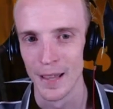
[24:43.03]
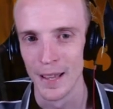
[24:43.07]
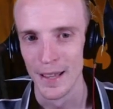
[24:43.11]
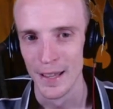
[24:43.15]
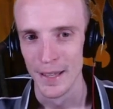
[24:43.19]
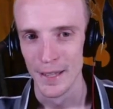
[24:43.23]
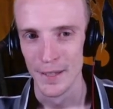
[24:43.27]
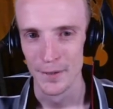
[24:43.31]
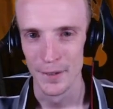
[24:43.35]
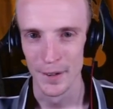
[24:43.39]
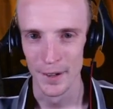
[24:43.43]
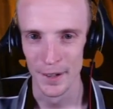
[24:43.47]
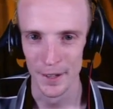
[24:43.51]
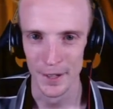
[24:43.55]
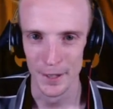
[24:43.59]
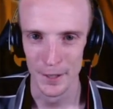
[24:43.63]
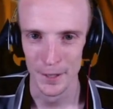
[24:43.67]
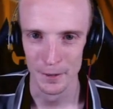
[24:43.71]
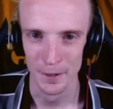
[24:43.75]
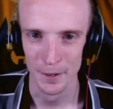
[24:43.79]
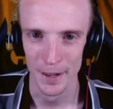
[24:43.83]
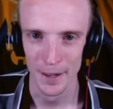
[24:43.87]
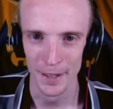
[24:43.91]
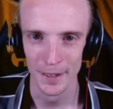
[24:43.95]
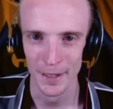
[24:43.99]
It's funny, he's
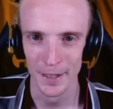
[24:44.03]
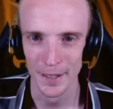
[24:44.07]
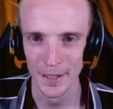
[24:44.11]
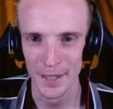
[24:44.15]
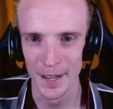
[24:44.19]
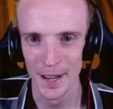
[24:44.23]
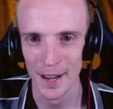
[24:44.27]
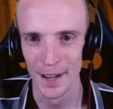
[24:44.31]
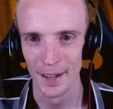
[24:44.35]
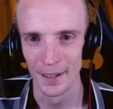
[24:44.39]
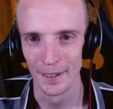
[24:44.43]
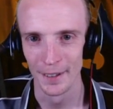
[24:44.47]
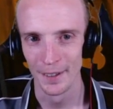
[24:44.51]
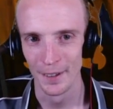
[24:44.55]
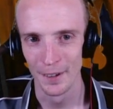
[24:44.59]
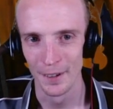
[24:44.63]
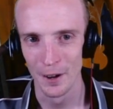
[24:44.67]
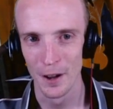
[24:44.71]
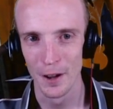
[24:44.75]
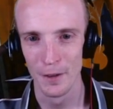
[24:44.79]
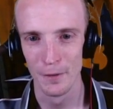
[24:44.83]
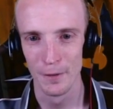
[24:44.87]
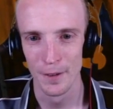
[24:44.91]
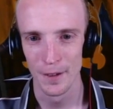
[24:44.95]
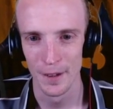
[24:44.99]
running the deck that
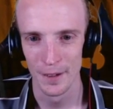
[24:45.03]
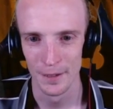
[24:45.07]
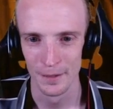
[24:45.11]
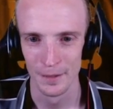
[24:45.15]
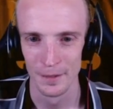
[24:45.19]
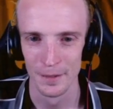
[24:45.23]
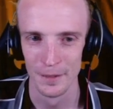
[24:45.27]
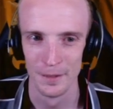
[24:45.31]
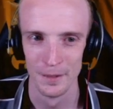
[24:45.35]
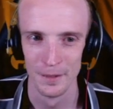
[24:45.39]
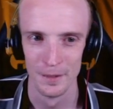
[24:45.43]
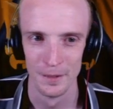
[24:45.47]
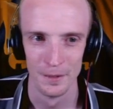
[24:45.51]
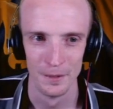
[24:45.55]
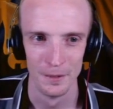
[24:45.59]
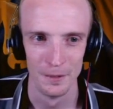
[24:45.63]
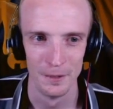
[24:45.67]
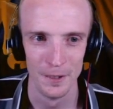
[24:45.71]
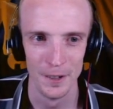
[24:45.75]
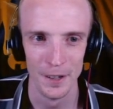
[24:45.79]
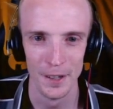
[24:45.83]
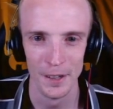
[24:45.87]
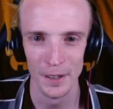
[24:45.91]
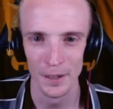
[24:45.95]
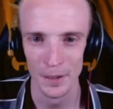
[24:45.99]
I've
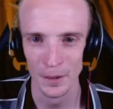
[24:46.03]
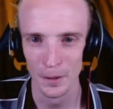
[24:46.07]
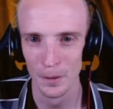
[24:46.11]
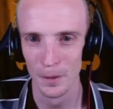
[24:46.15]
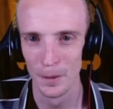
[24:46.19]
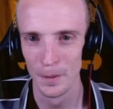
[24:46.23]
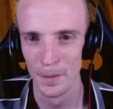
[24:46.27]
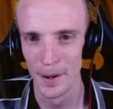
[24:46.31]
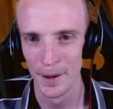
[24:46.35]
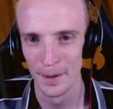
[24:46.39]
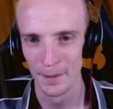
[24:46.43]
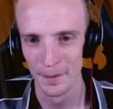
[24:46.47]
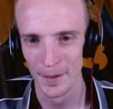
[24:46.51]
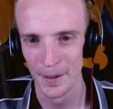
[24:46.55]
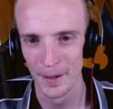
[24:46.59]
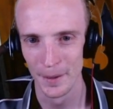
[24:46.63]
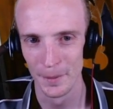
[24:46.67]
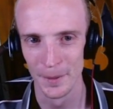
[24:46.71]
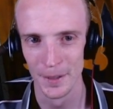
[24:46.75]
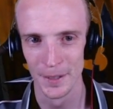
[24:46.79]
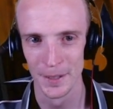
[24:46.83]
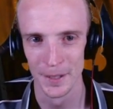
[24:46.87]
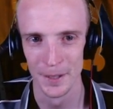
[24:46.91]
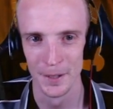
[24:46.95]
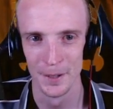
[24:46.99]
really thought about running
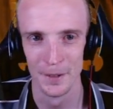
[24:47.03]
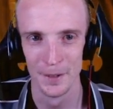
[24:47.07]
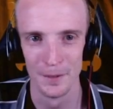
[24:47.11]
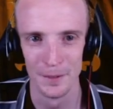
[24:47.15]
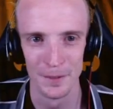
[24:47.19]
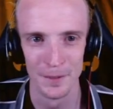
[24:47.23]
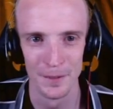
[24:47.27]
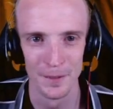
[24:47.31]
myself.